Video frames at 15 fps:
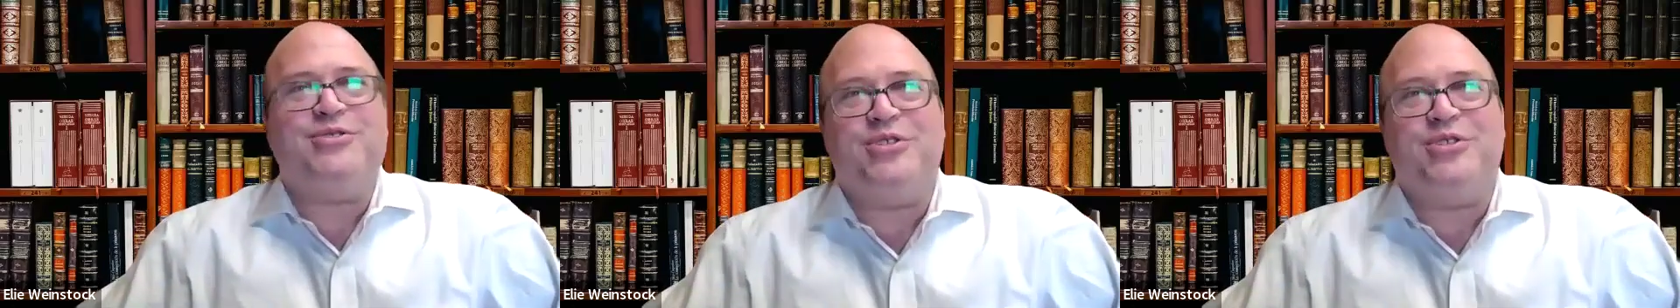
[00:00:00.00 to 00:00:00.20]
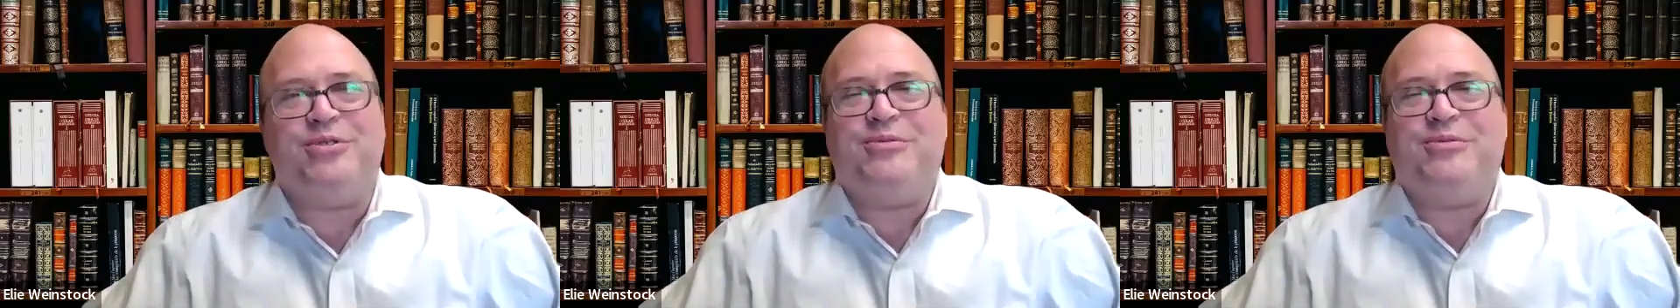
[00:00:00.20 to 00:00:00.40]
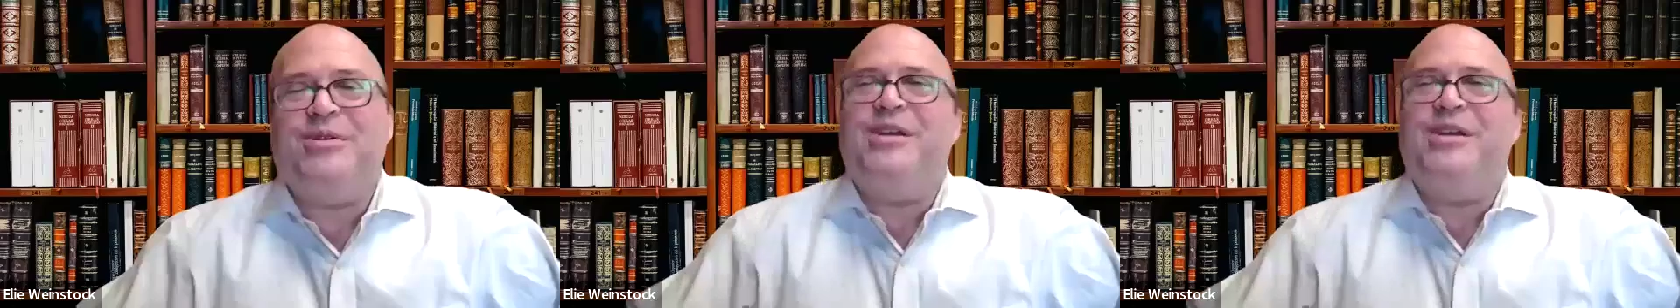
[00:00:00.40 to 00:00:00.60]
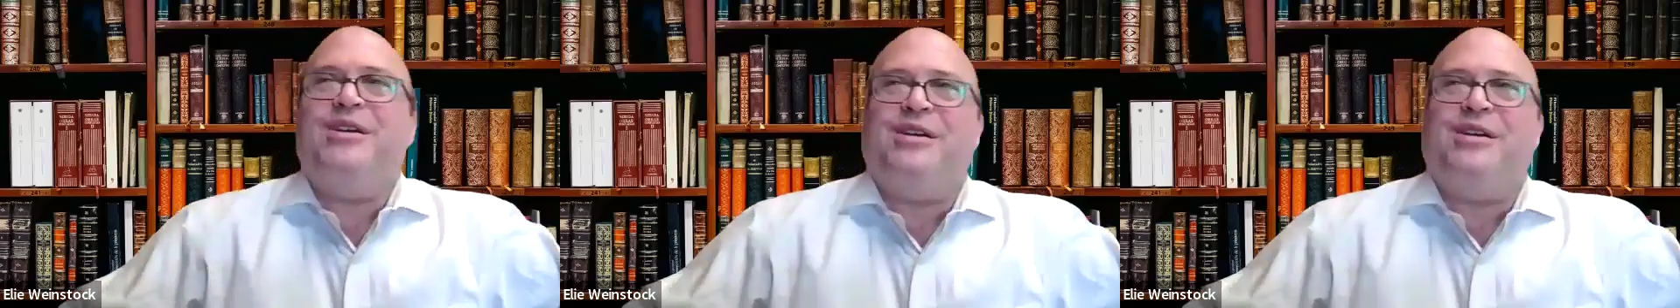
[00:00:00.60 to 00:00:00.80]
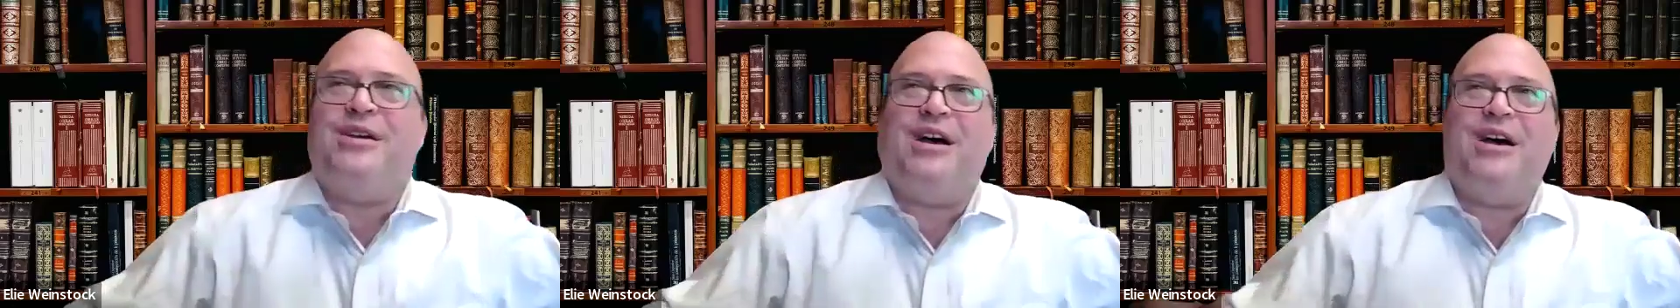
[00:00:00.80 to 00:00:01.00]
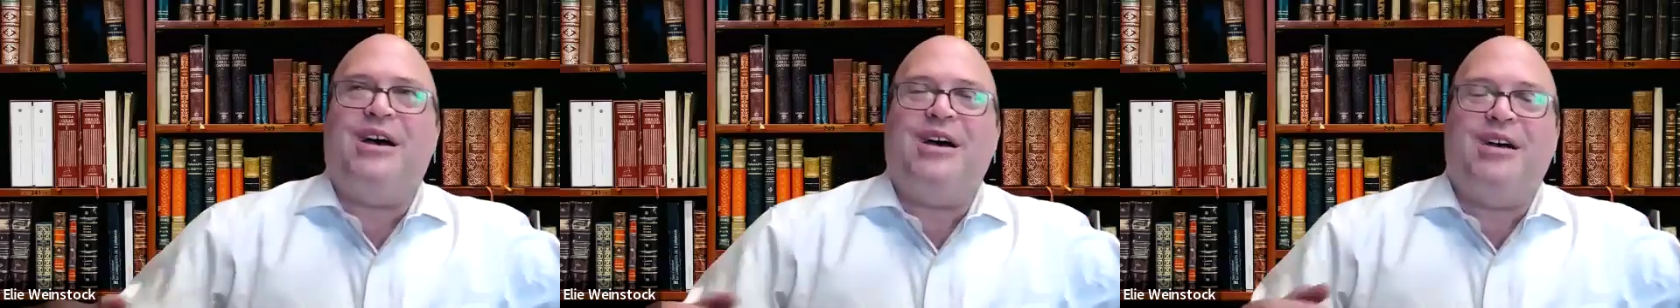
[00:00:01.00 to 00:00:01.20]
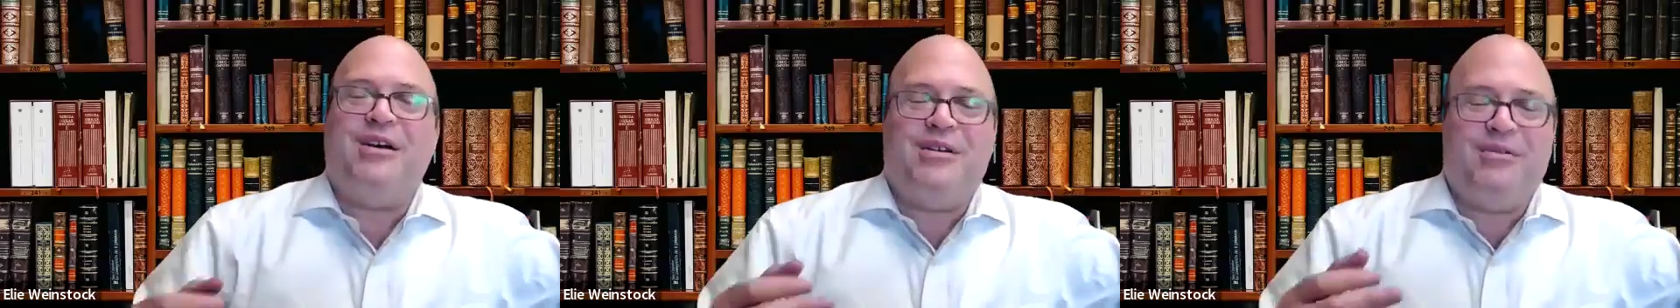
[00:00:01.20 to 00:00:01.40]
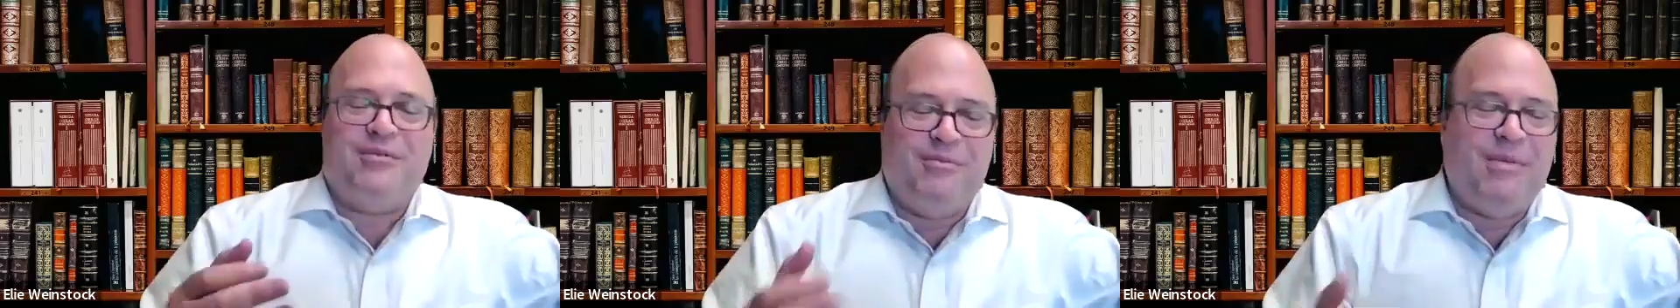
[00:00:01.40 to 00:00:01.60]
So
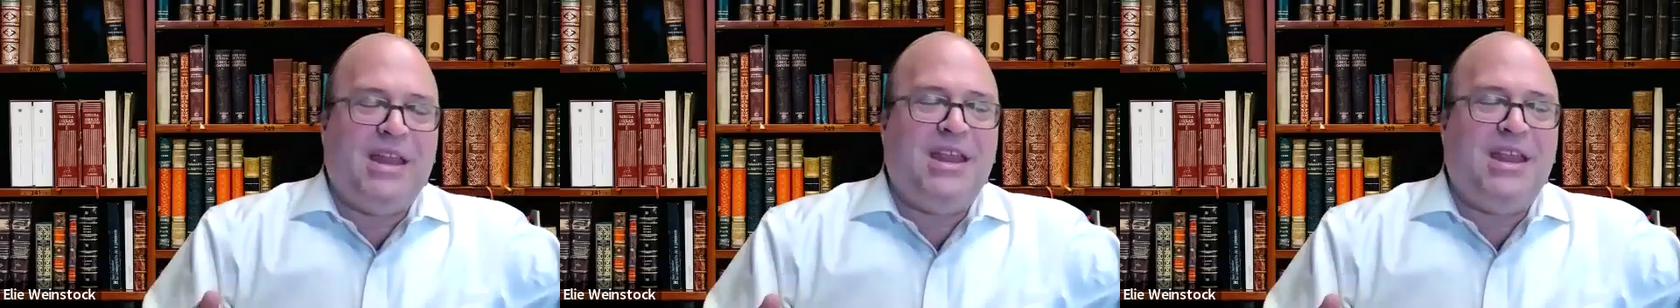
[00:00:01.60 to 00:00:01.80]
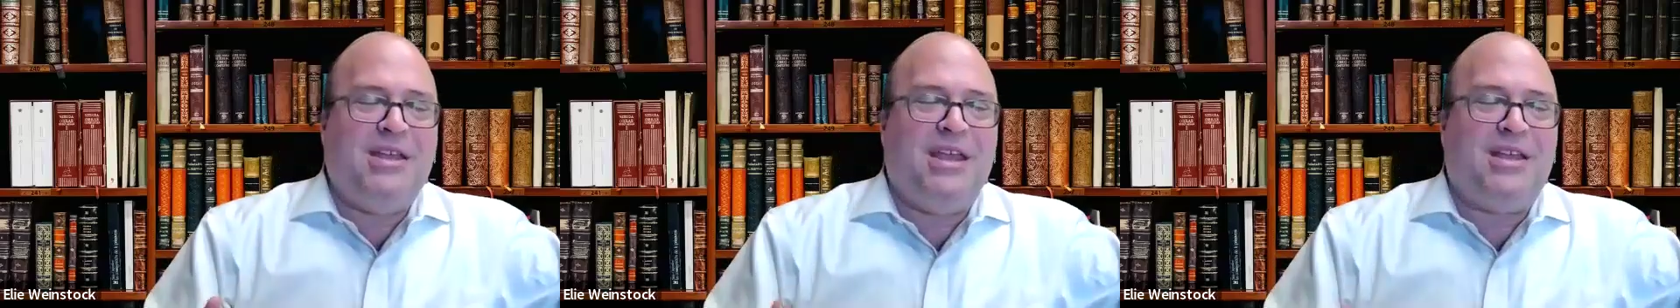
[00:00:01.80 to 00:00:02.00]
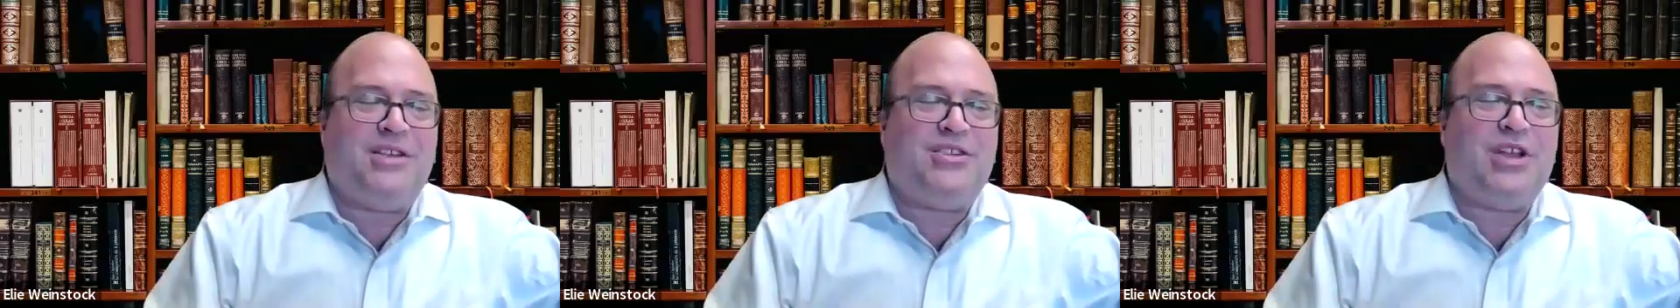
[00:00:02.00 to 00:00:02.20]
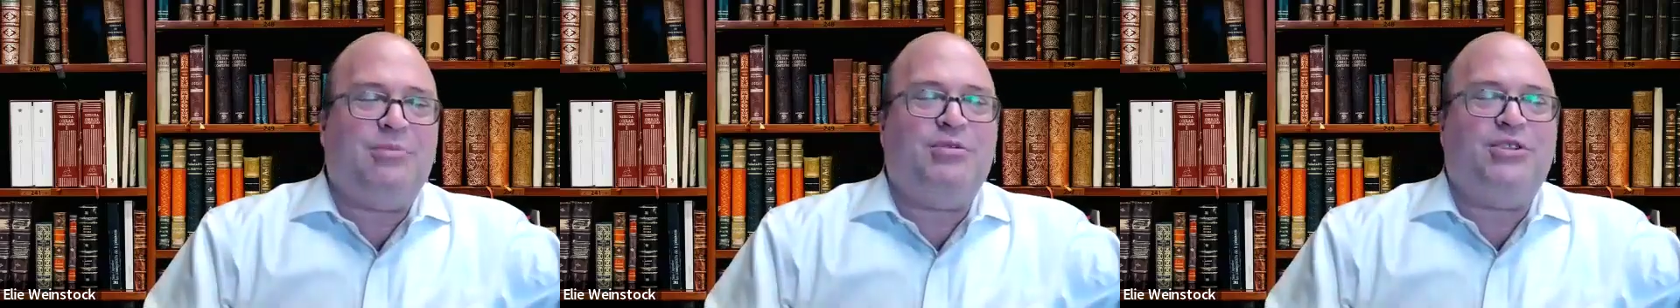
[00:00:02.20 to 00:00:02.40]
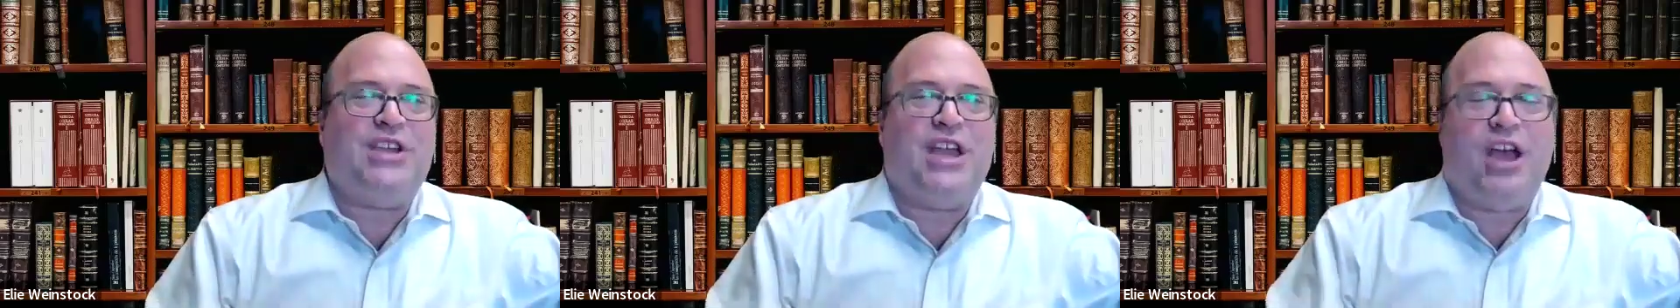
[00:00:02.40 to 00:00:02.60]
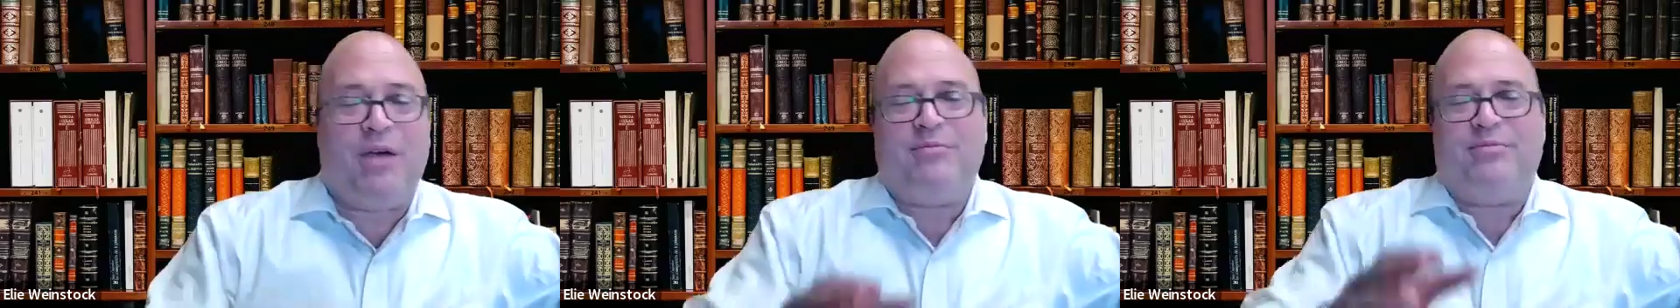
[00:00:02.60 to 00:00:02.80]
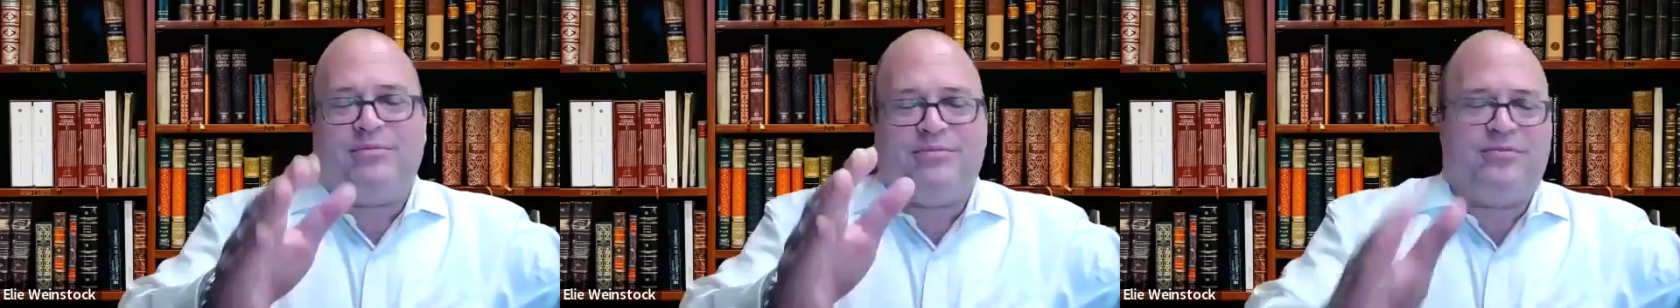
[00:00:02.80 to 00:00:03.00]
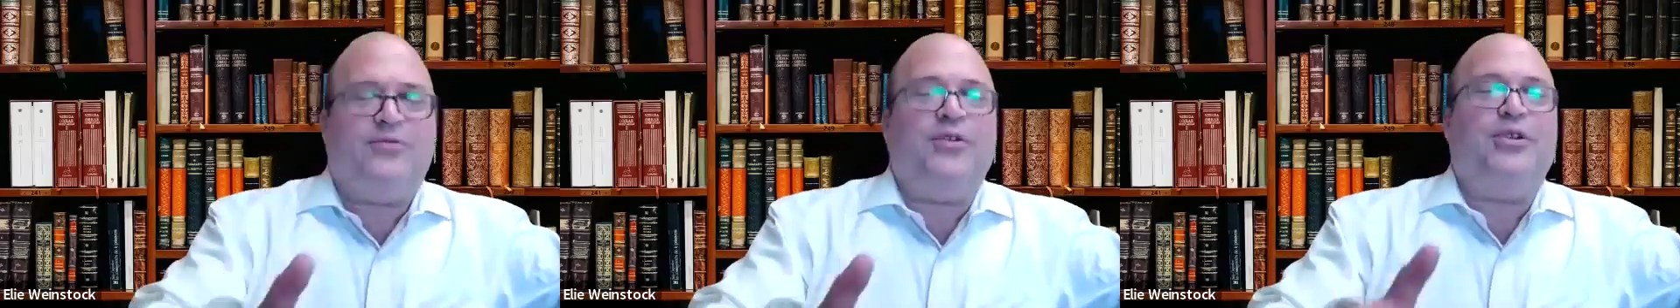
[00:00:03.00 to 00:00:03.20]
some would say,
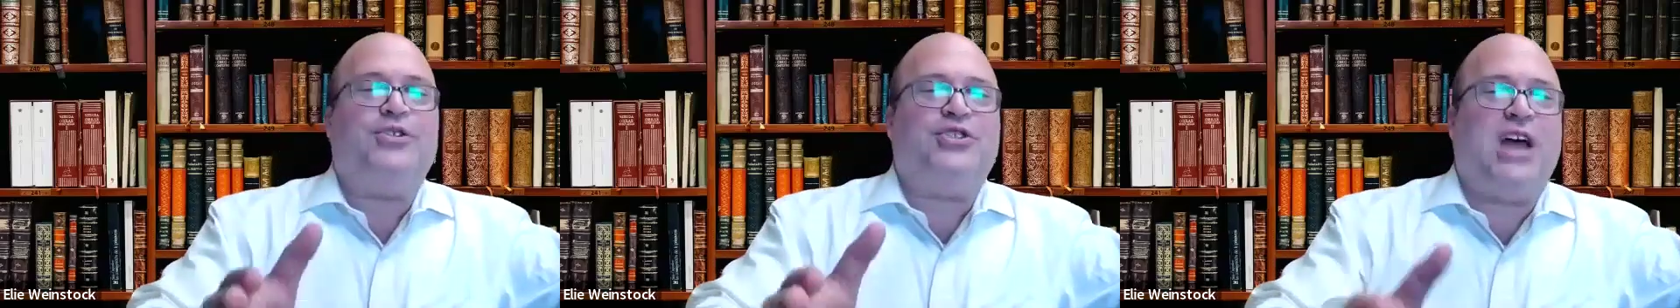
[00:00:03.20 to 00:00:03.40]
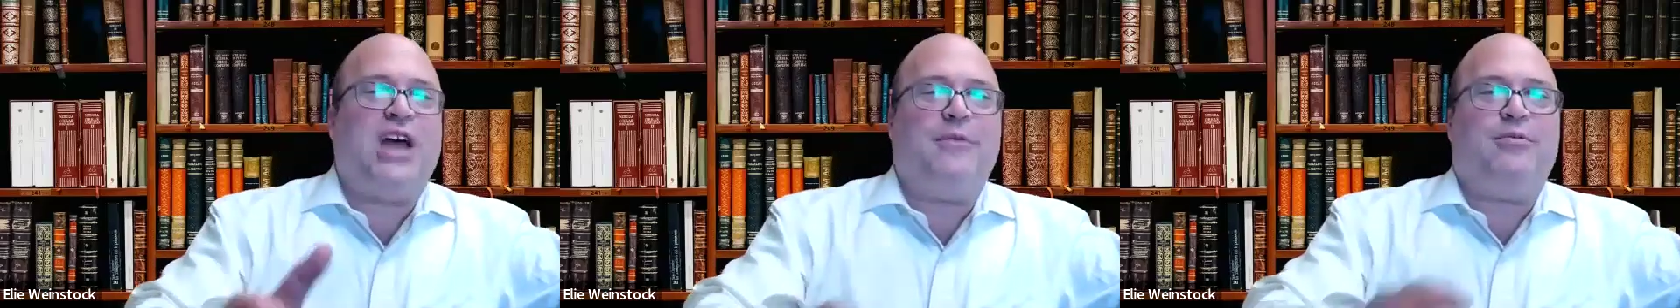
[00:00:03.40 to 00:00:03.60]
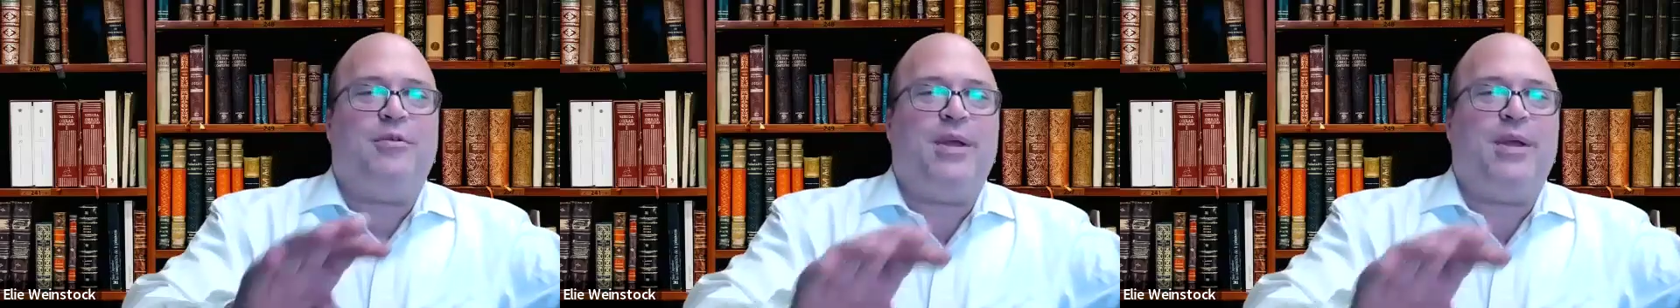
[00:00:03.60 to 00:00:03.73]
full stop.